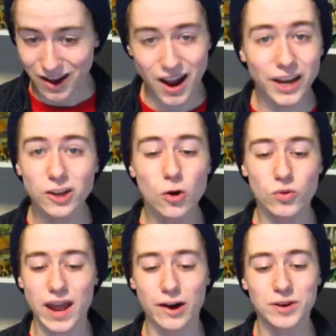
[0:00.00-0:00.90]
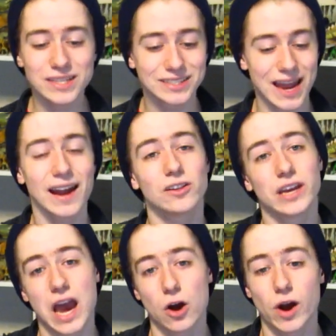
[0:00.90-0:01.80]
I know now
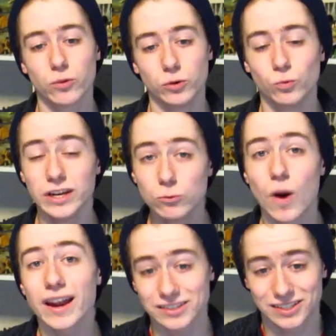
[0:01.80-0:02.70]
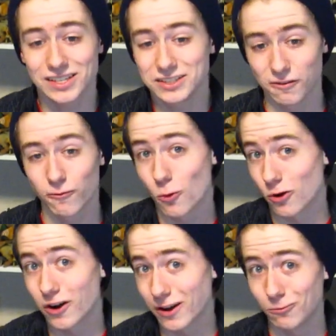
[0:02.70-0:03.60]
exactly how I would rewrite Season
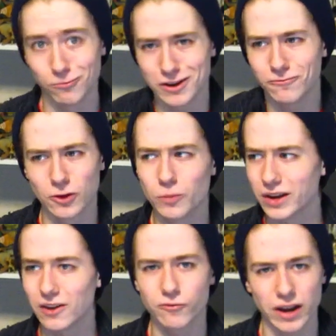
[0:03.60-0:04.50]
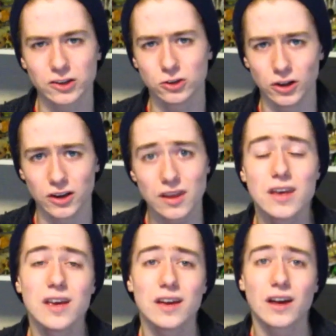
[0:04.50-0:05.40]
4 and refilm it if I could.
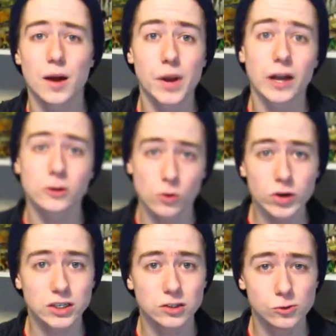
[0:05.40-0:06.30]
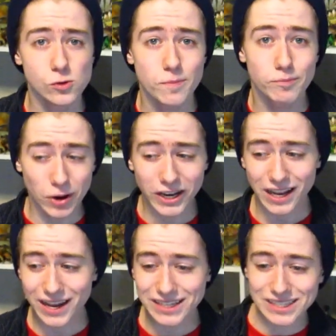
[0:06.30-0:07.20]
I'm not going to, but
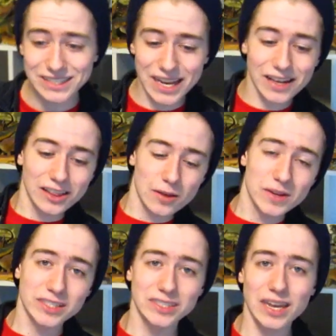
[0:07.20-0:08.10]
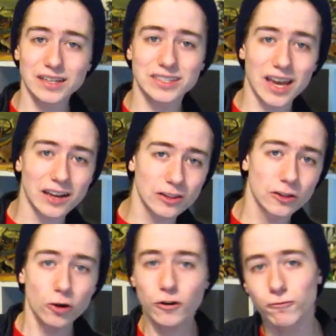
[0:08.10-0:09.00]
I can take the mistakes and
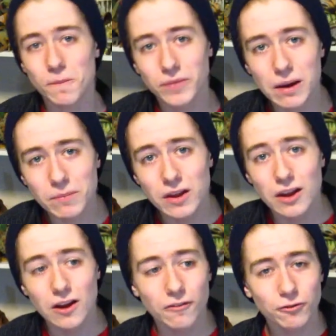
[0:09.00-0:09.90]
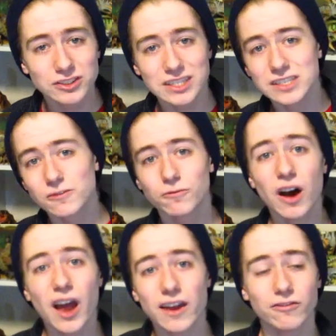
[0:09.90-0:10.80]
learn from them for Season
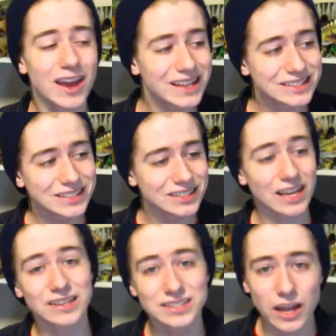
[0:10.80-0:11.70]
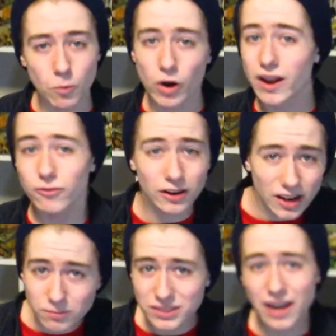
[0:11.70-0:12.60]
5 and 6 and whatever
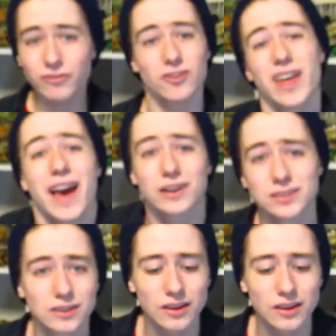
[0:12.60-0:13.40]
comes after that.